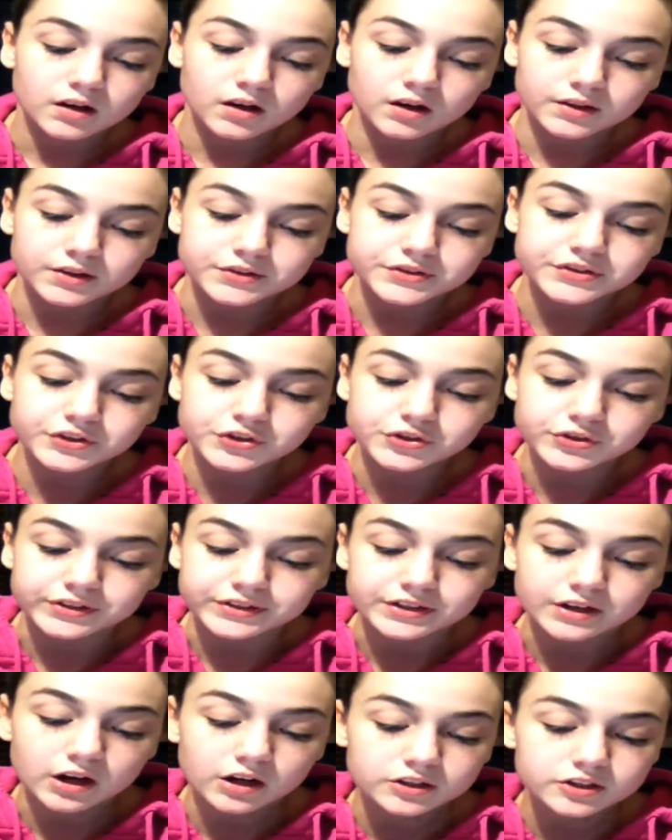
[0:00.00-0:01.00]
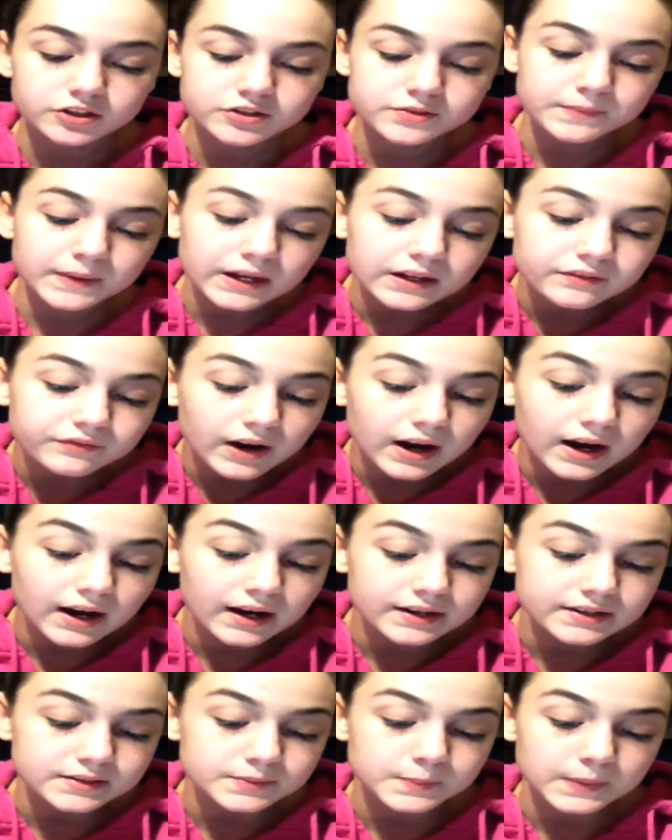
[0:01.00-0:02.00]
The surgery. Doctors may
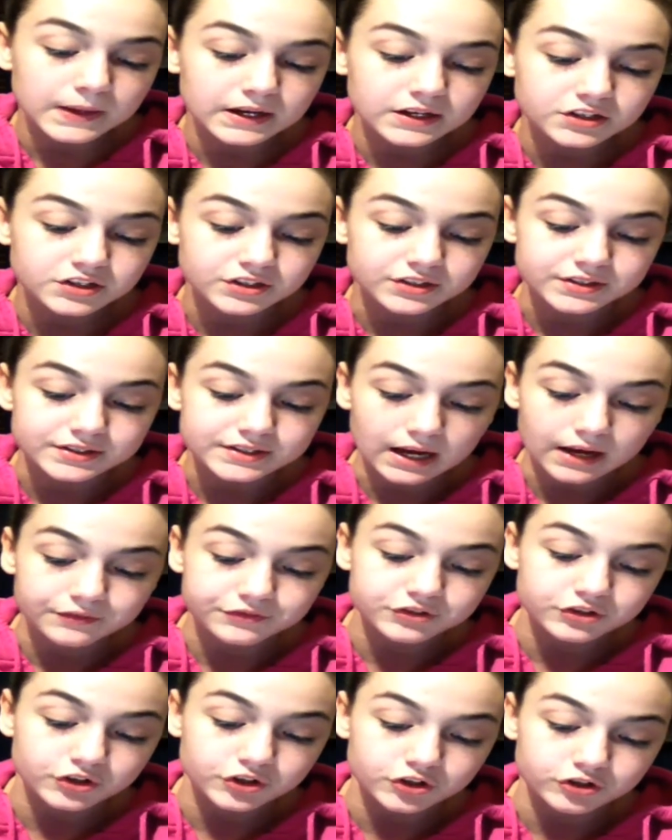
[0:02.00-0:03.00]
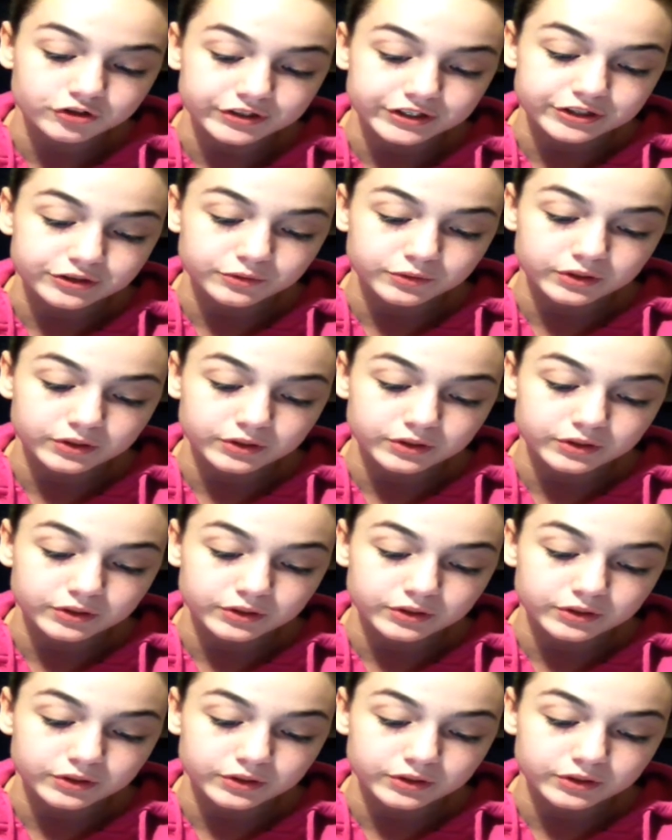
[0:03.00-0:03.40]
advise patients to have surgery